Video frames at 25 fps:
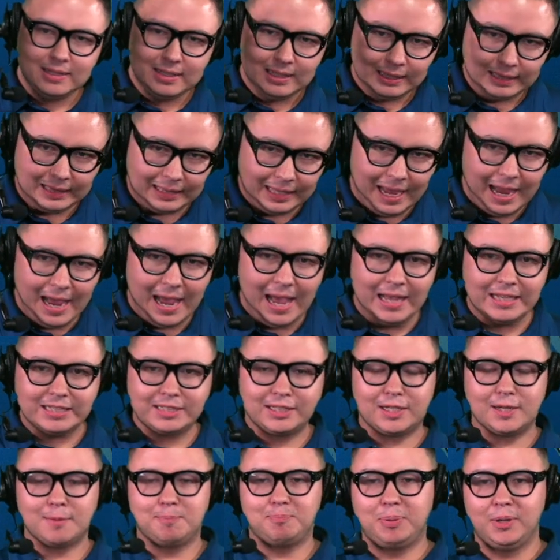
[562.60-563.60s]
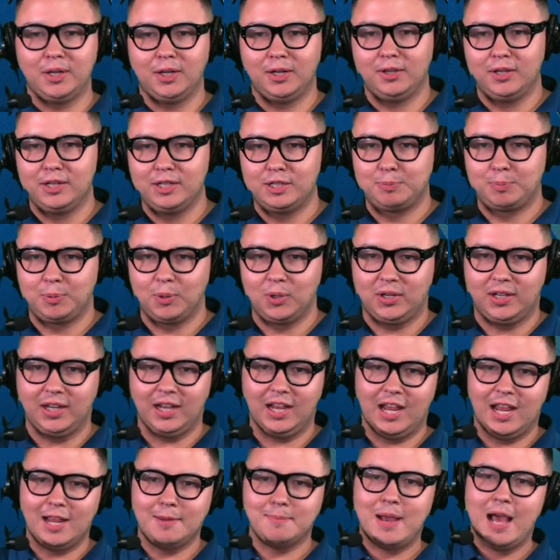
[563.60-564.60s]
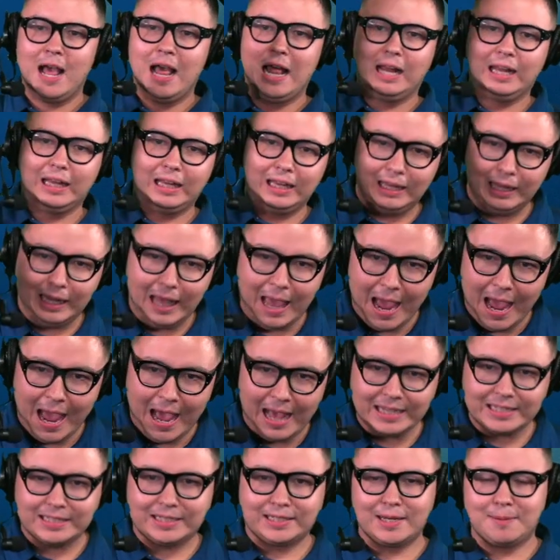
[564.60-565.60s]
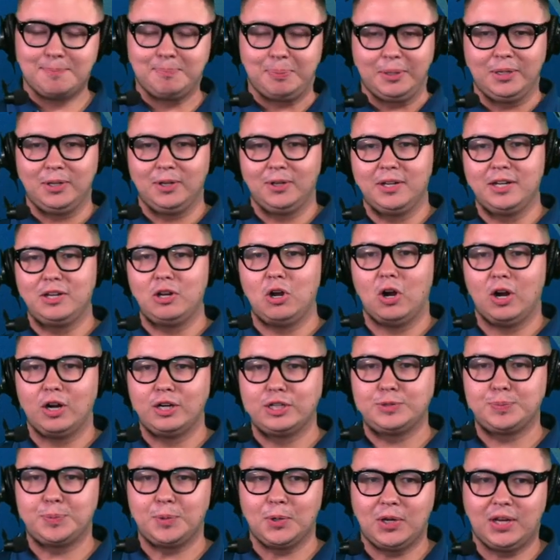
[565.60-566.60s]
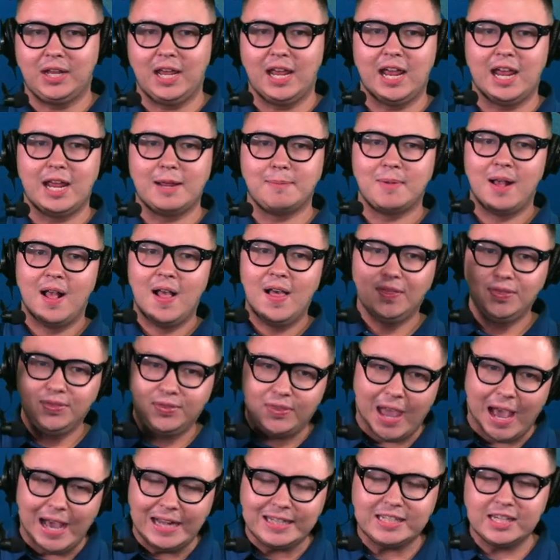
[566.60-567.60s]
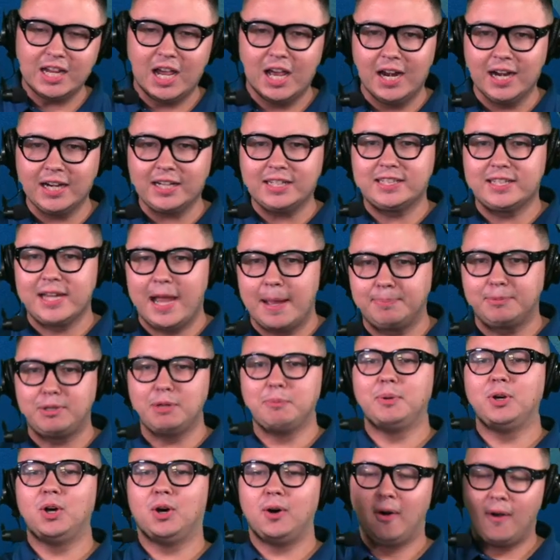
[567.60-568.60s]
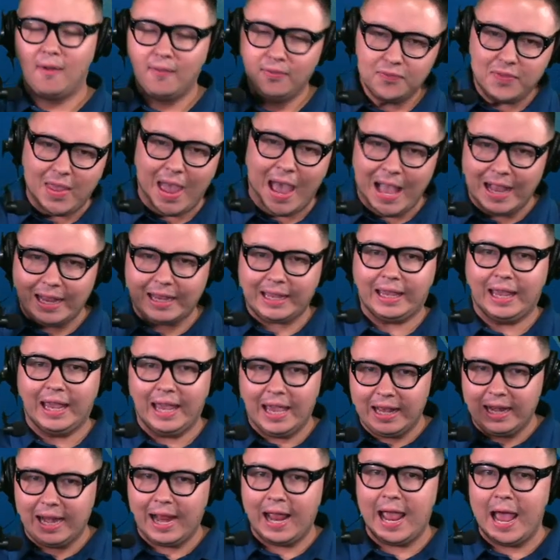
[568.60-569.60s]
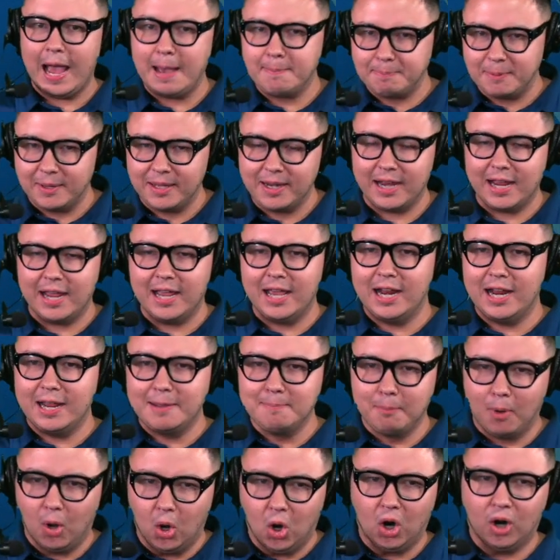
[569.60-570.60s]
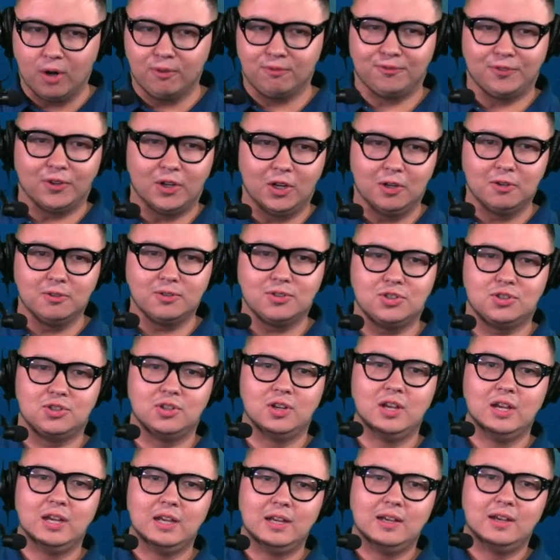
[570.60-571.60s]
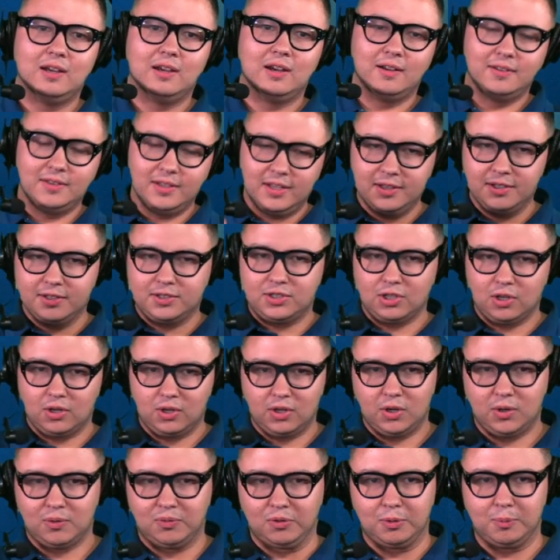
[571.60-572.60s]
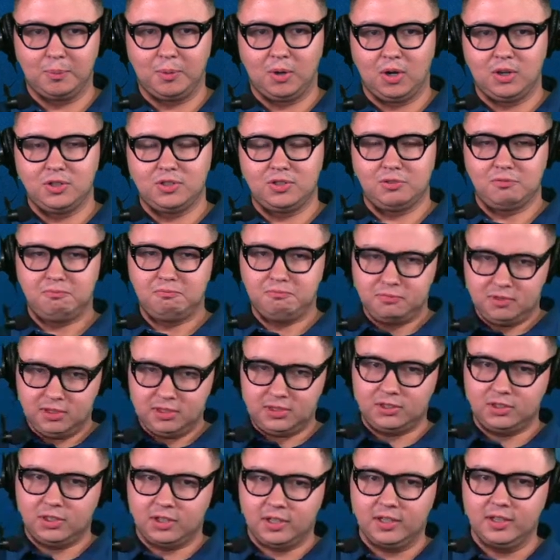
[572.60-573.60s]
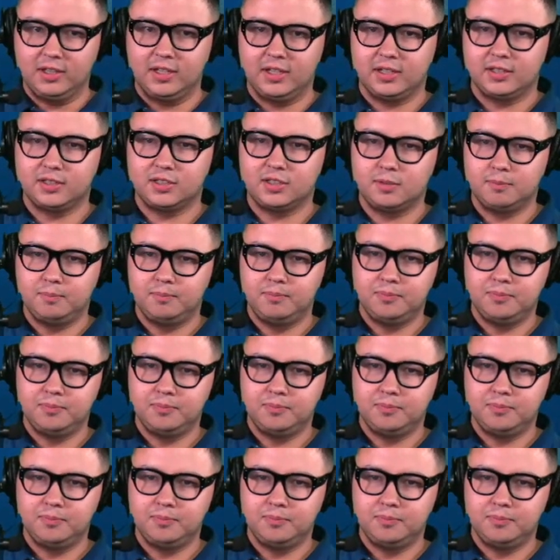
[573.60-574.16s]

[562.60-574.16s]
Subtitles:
last in penalties per game, last in penalty yards per game. That's unacceptable. That can't happen anymore, folks. And then the turnover margin. Look at this.